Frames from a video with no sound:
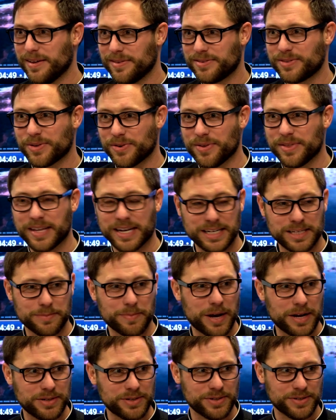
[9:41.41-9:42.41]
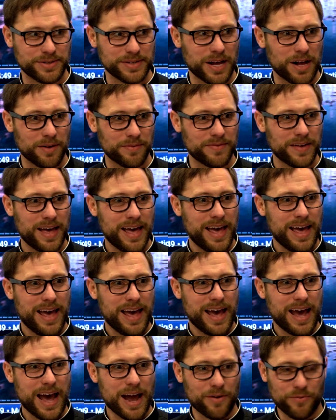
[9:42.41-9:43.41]
certain things about yourself
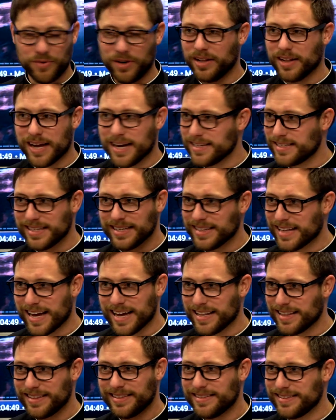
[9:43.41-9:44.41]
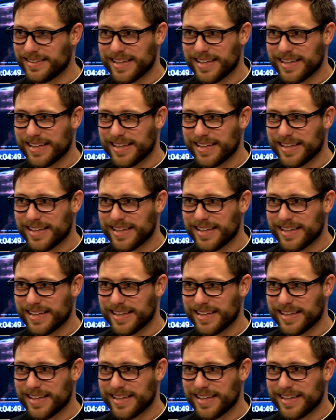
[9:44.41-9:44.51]
and realizing that